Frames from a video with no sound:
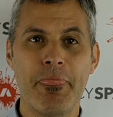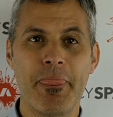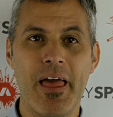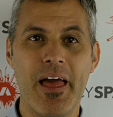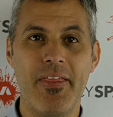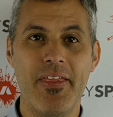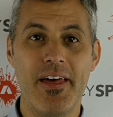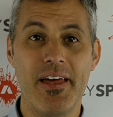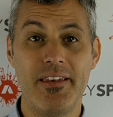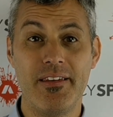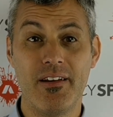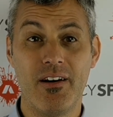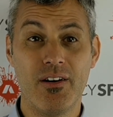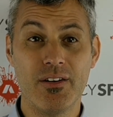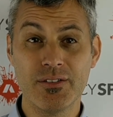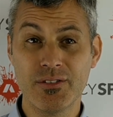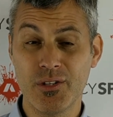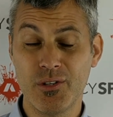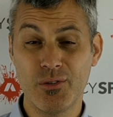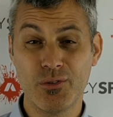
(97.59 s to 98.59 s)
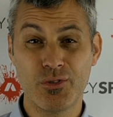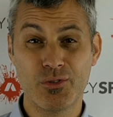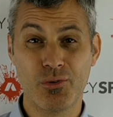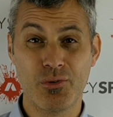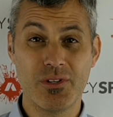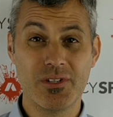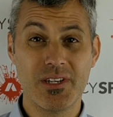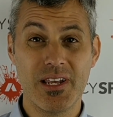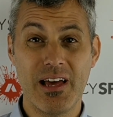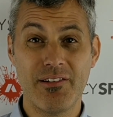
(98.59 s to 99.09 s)
And then also
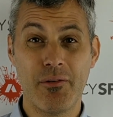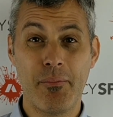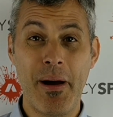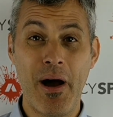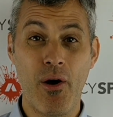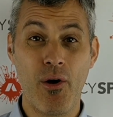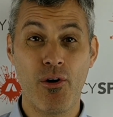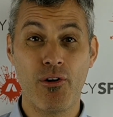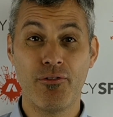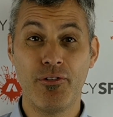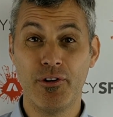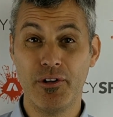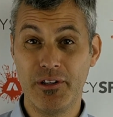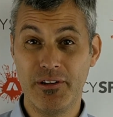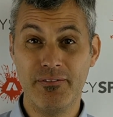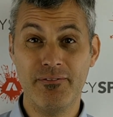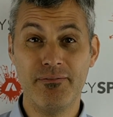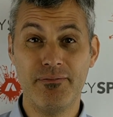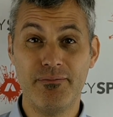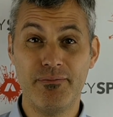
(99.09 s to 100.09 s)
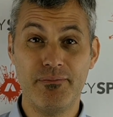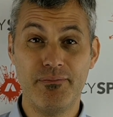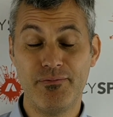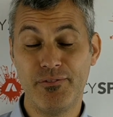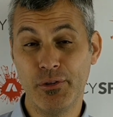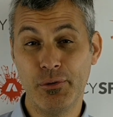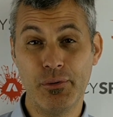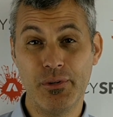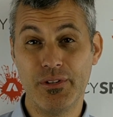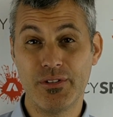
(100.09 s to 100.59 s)
stories can have a powerful
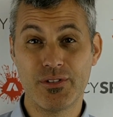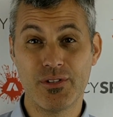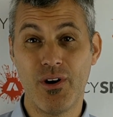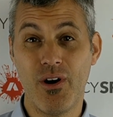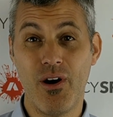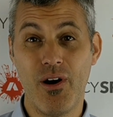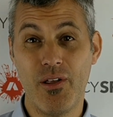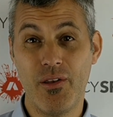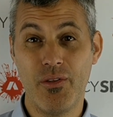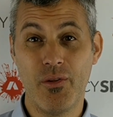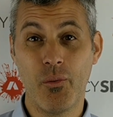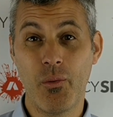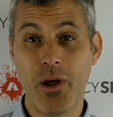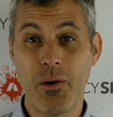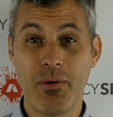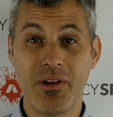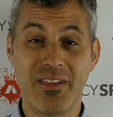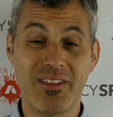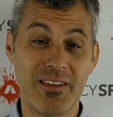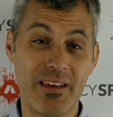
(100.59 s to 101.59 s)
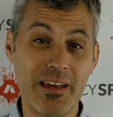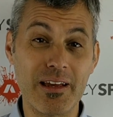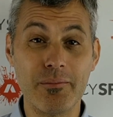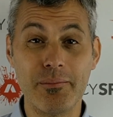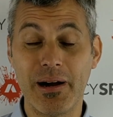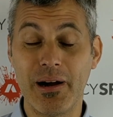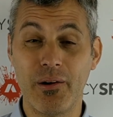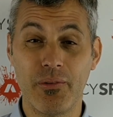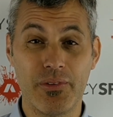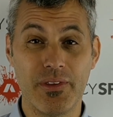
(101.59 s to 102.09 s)
influence on the way we think
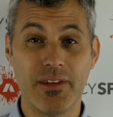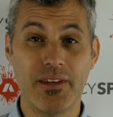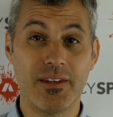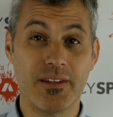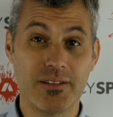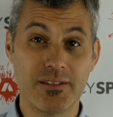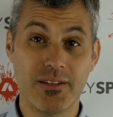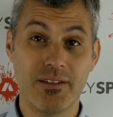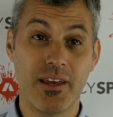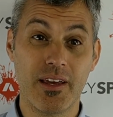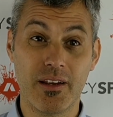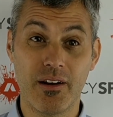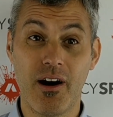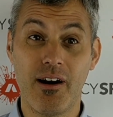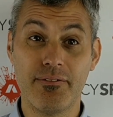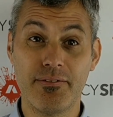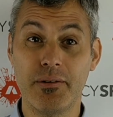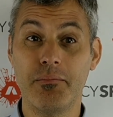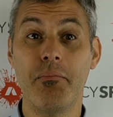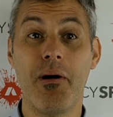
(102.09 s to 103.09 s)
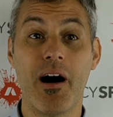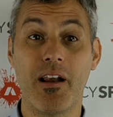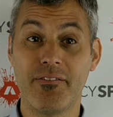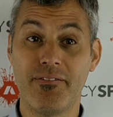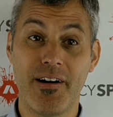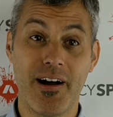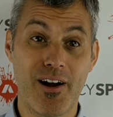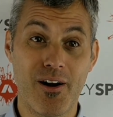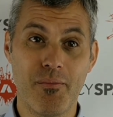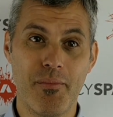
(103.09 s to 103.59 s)
about things, and they can often
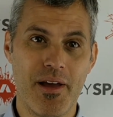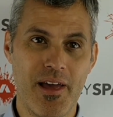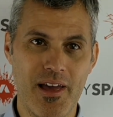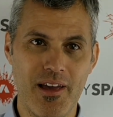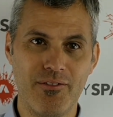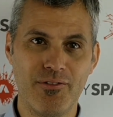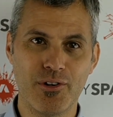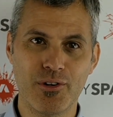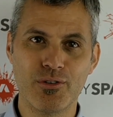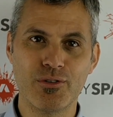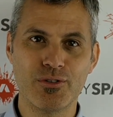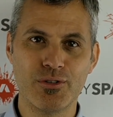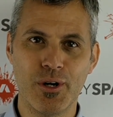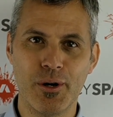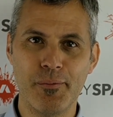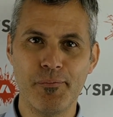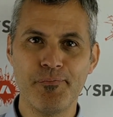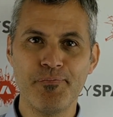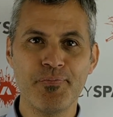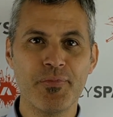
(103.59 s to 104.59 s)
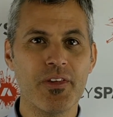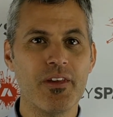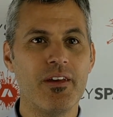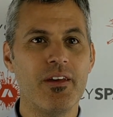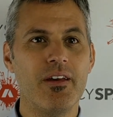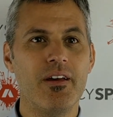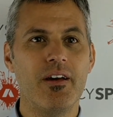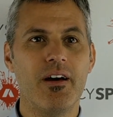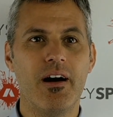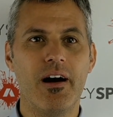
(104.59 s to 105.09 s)
modify our behavior. So
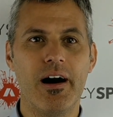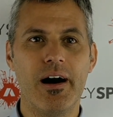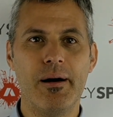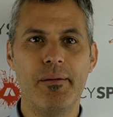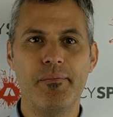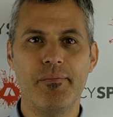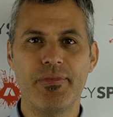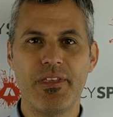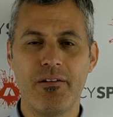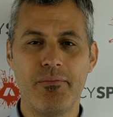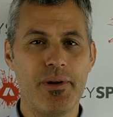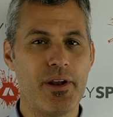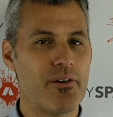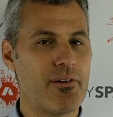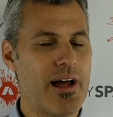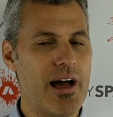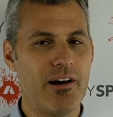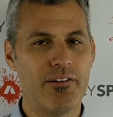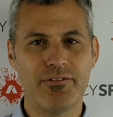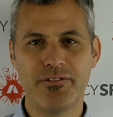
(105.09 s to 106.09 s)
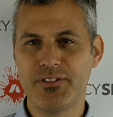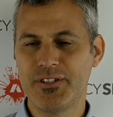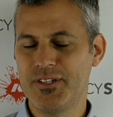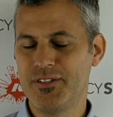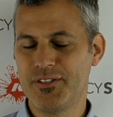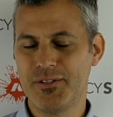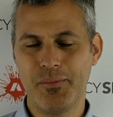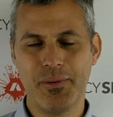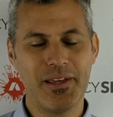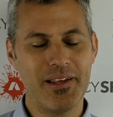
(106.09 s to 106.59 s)
they've been around
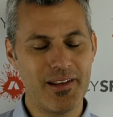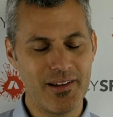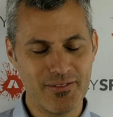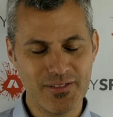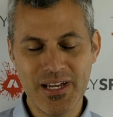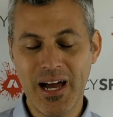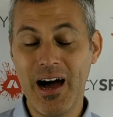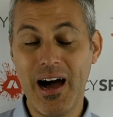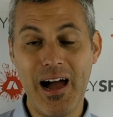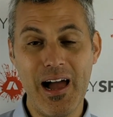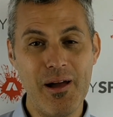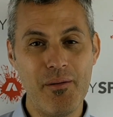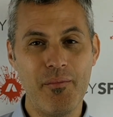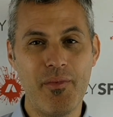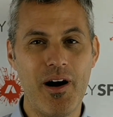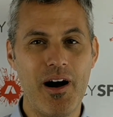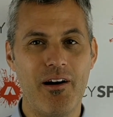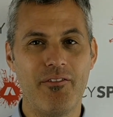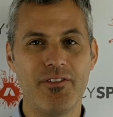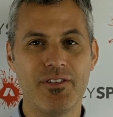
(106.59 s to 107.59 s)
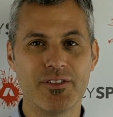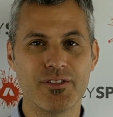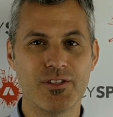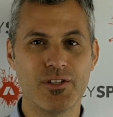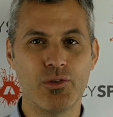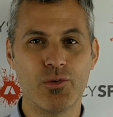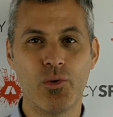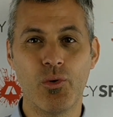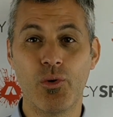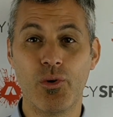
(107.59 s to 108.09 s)
since the beginning of time.
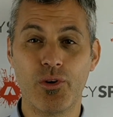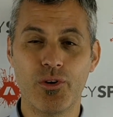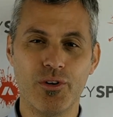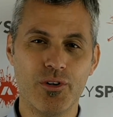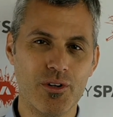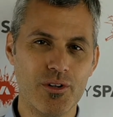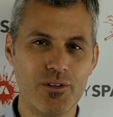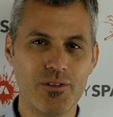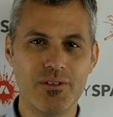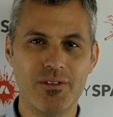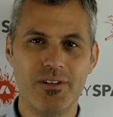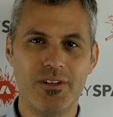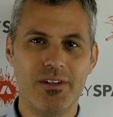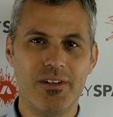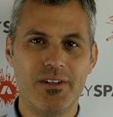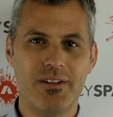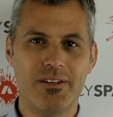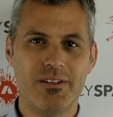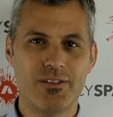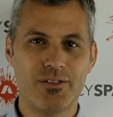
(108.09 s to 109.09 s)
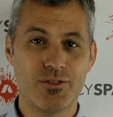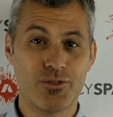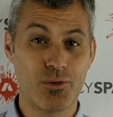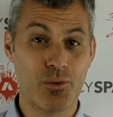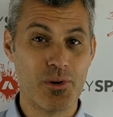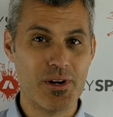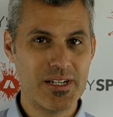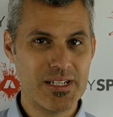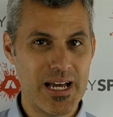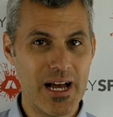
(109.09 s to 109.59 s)
Obviously, oral
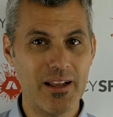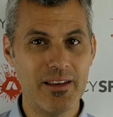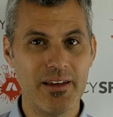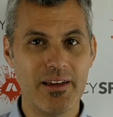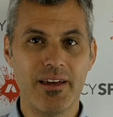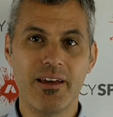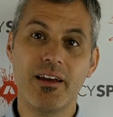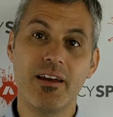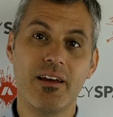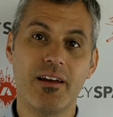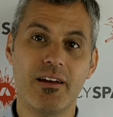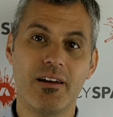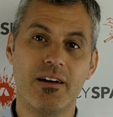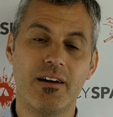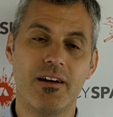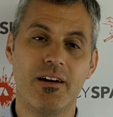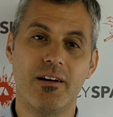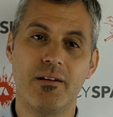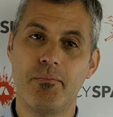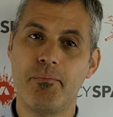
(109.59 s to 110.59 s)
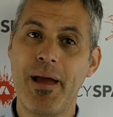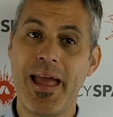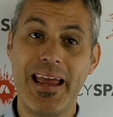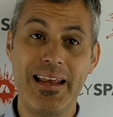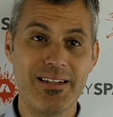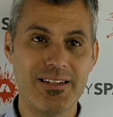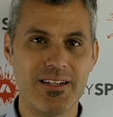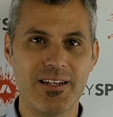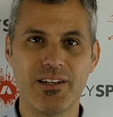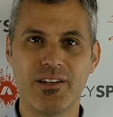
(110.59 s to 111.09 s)
storytelling,
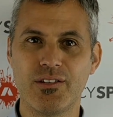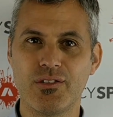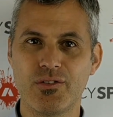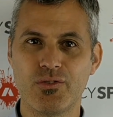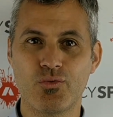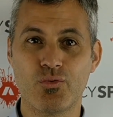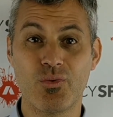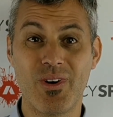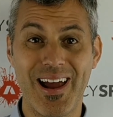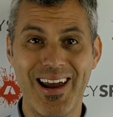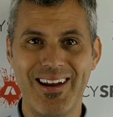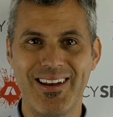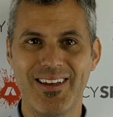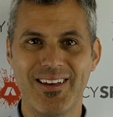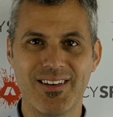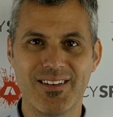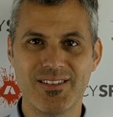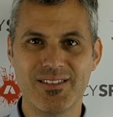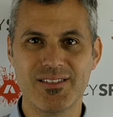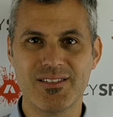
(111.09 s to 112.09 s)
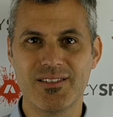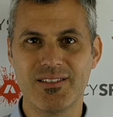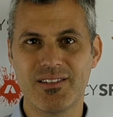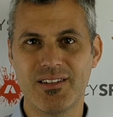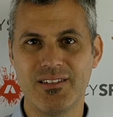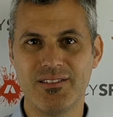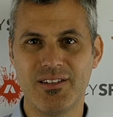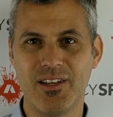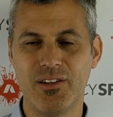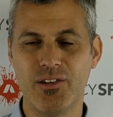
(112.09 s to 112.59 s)
paintings, writings
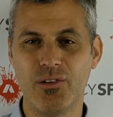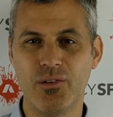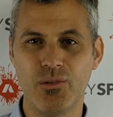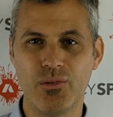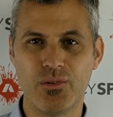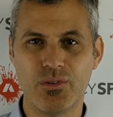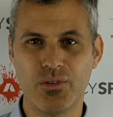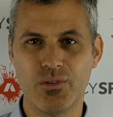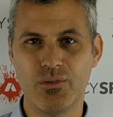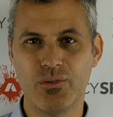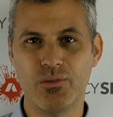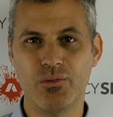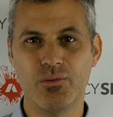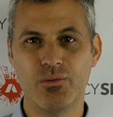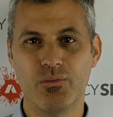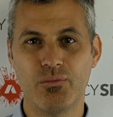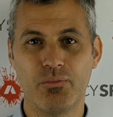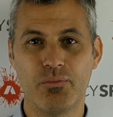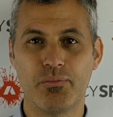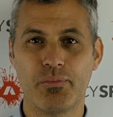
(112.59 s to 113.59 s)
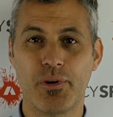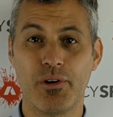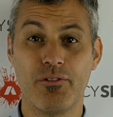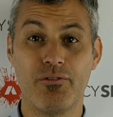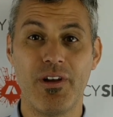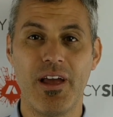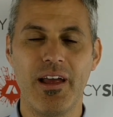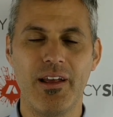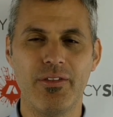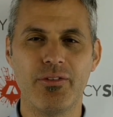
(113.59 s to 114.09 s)
continue to
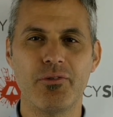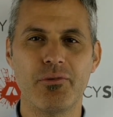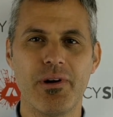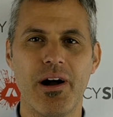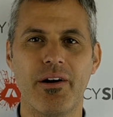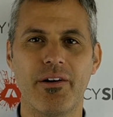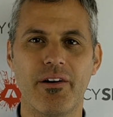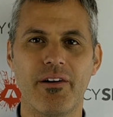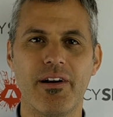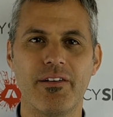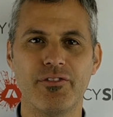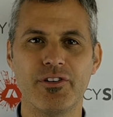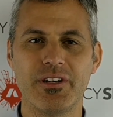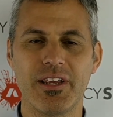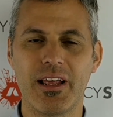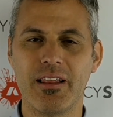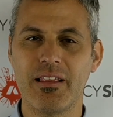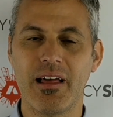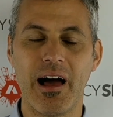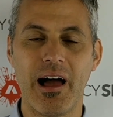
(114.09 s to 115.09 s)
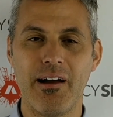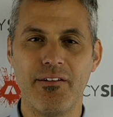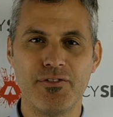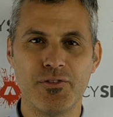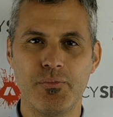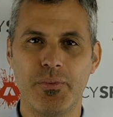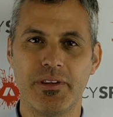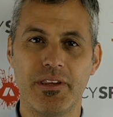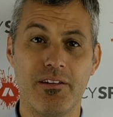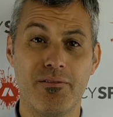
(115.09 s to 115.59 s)
pervade throughout our everyday lives,
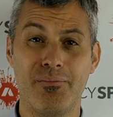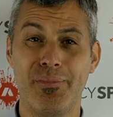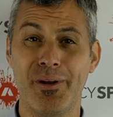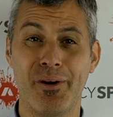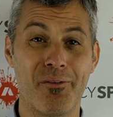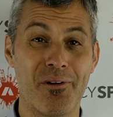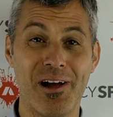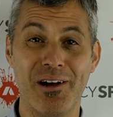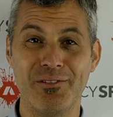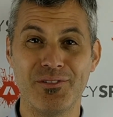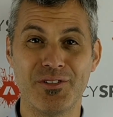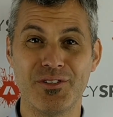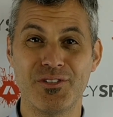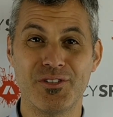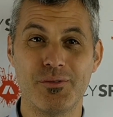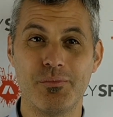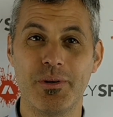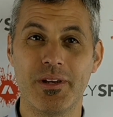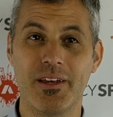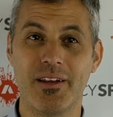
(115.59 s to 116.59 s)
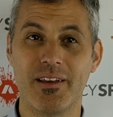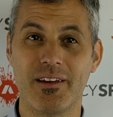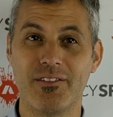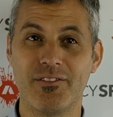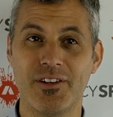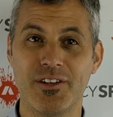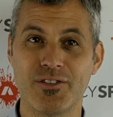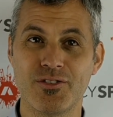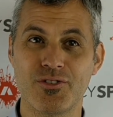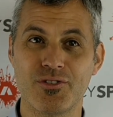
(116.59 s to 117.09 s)
but they've been around since the beginning of
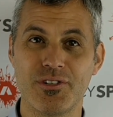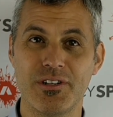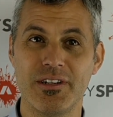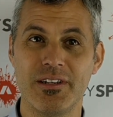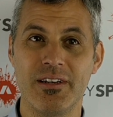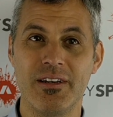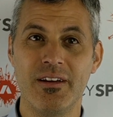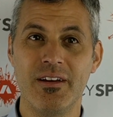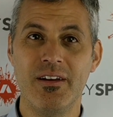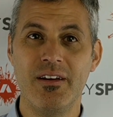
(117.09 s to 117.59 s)
history.